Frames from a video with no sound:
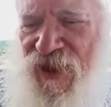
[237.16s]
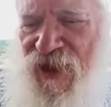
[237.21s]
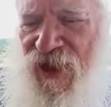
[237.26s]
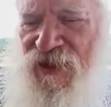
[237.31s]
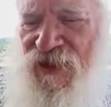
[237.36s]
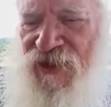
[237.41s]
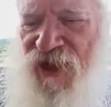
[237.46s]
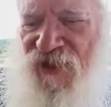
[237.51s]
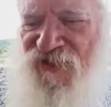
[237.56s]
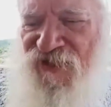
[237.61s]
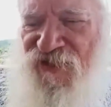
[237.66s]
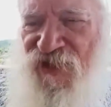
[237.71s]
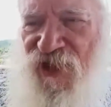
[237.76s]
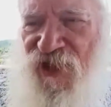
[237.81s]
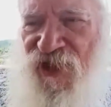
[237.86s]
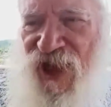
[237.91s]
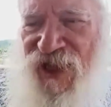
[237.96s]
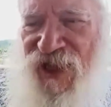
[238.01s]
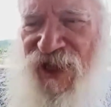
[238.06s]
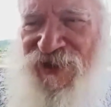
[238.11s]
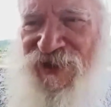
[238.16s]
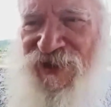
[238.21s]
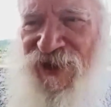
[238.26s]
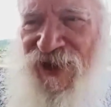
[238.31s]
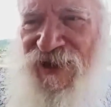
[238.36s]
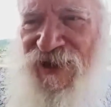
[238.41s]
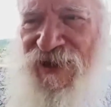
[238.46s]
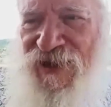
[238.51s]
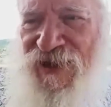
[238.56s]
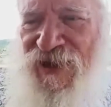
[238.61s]
enough for that
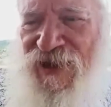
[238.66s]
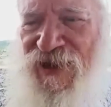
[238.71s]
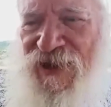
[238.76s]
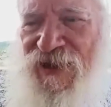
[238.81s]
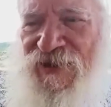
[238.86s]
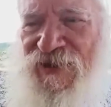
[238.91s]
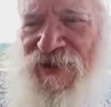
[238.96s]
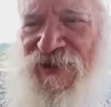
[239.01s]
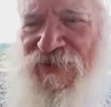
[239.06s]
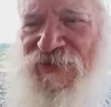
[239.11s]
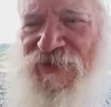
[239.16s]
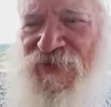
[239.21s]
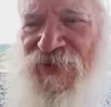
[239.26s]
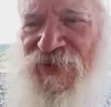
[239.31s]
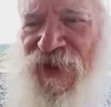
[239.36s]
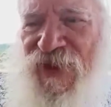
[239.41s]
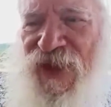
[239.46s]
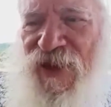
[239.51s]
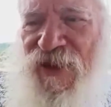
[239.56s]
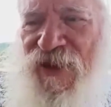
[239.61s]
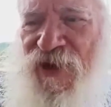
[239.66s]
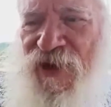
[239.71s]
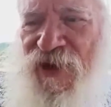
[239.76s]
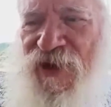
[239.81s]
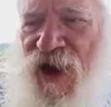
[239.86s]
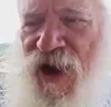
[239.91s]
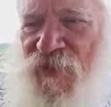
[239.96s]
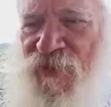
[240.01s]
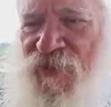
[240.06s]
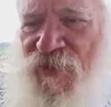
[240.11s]
day. Your
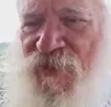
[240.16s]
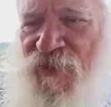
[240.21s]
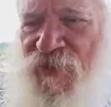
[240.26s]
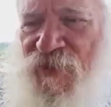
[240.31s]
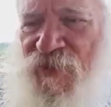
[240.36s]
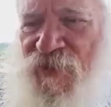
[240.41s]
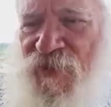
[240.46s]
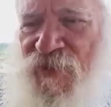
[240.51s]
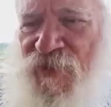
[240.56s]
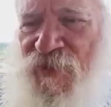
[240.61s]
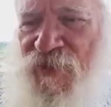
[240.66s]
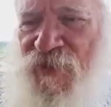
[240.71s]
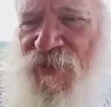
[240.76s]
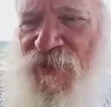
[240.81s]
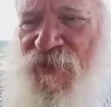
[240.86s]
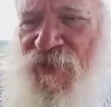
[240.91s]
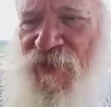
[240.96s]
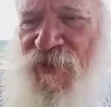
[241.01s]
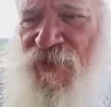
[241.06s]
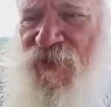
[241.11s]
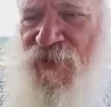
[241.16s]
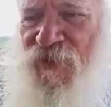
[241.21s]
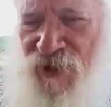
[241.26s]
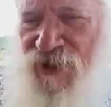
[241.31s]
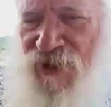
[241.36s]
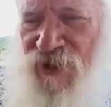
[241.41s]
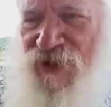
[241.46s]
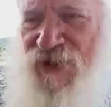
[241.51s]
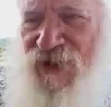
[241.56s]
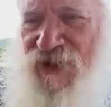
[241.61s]
garments never got old.
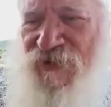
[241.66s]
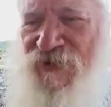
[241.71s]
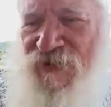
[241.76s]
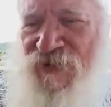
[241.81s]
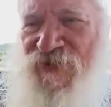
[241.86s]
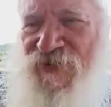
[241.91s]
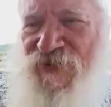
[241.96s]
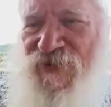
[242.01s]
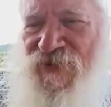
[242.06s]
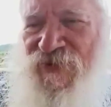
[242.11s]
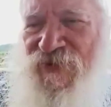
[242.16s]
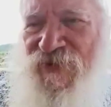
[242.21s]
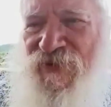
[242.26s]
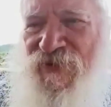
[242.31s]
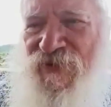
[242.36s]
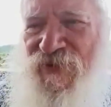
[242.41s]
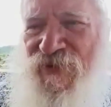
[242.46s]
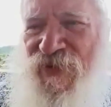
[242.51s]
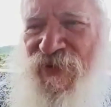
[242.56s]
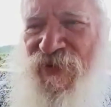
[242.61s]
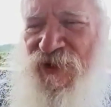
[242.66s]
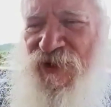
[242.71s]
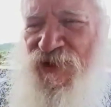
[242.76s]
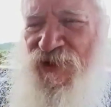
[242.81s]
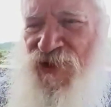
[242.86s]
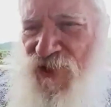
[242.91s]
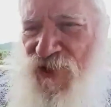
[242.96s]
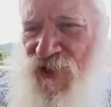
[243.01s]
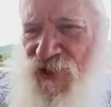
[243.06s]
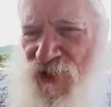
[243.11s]
Your
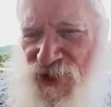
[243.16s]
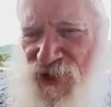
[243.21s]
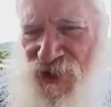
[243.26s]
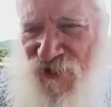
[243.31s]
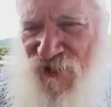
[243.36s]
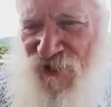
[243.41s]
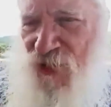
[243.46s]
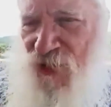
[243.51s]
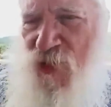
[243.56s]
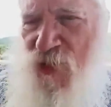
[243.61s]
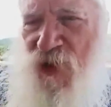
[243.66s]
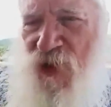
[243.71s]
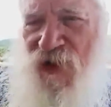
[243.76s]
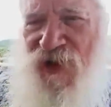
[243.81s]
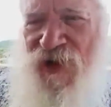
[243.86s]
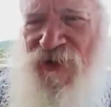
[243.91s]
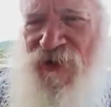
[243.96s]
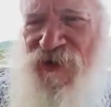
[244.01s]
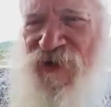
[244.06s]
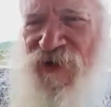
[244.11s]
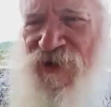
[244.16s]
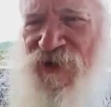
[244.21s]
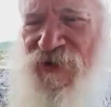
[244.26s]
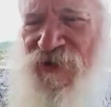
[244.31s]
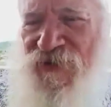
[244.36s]
shoes never wore out.